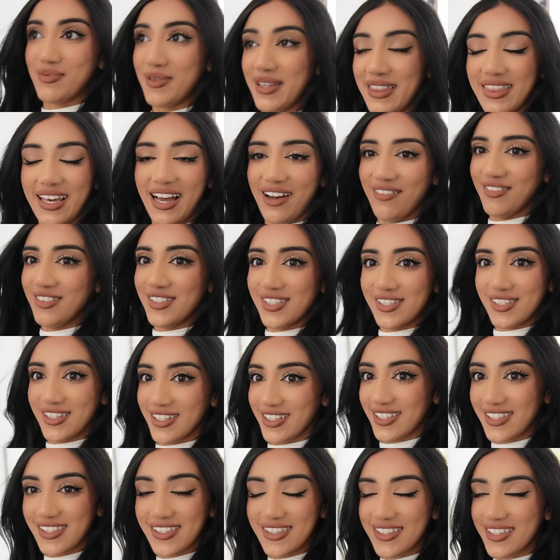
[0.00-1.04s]
but that was
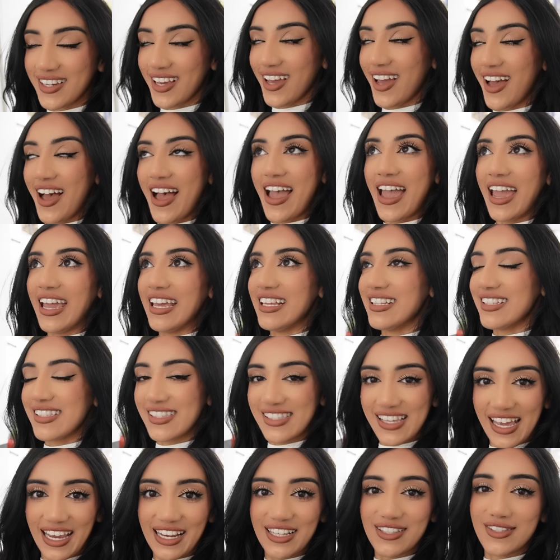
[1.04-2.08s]
just
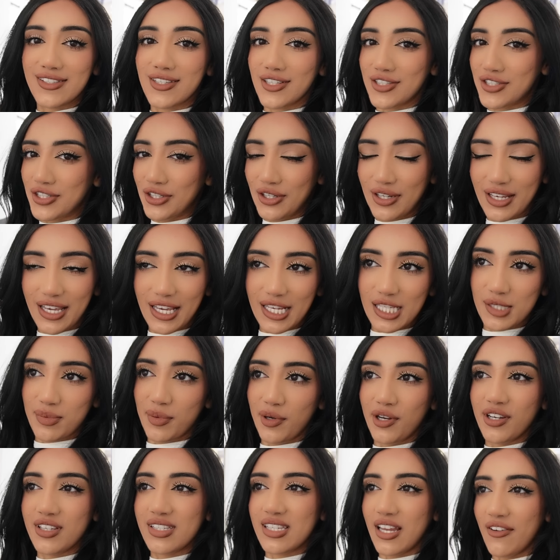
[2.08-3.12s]
insane, such a unique
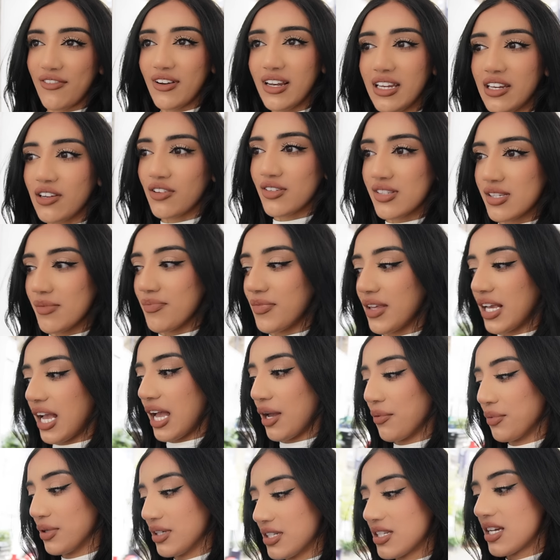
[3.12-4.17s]
experience. Definitely not something I
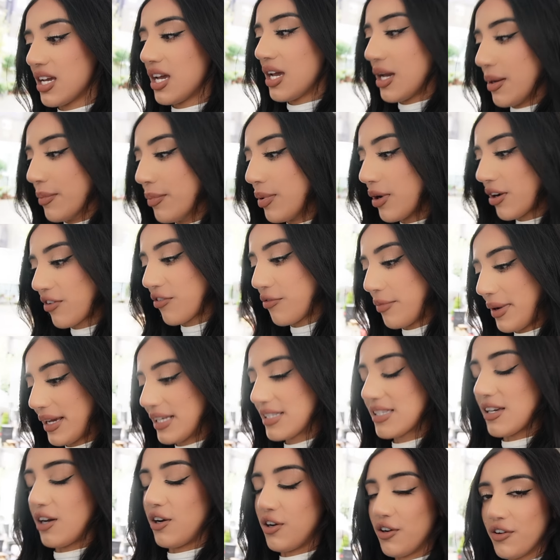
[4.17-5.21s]
would book for
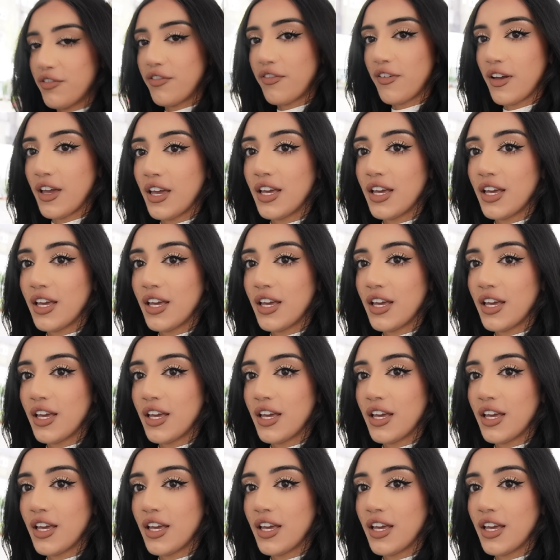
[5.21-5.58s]
myself.